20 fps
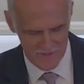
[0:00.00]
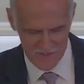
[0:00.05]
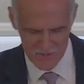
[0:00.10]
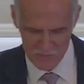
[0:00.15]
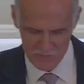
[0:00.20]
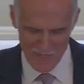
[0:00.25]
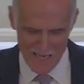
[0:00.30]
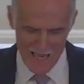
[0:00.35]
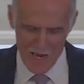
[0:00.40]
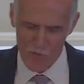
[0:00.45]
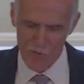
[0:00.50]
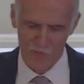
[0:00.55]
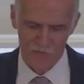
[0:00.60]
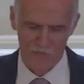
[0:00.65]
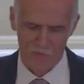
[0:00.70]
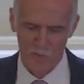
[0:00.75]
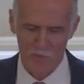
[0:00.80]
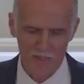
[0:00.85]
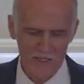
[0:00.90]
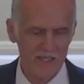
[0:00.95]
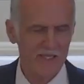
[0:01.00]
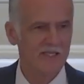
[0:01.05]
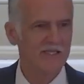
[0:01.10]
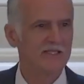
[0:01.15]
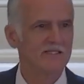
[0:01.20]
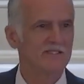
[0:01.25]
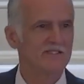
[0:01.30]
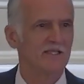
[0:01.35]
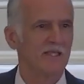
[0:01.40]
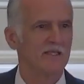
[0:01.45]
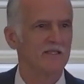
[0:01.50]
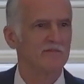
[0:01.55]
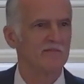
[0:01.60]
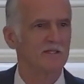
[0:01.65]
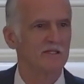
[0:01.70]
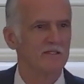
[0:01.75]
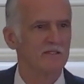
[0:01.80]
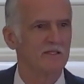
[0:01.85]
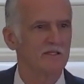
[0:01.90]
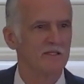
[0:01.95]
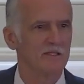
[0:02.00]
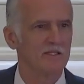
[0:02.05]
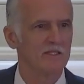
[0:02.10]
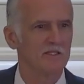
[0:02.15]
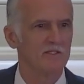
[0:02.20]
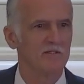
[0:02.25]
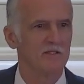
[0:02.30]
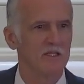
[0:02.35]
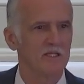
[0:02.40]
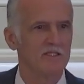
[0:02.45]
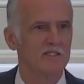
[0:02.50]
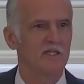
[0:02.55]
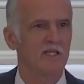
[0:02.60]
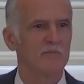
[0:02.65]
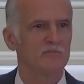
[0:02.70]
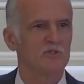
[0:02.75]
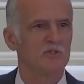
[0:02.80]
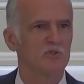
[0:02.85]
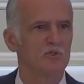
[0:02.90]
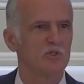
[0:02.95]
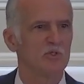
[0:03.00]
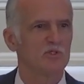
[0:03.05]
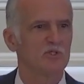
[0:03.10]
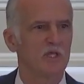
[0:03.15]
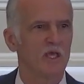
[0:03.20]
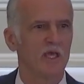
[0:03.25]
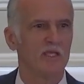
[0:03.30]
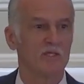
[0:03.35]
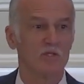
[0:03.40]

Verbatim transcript: I mean, these powerful beings, and he, he tempts you, and you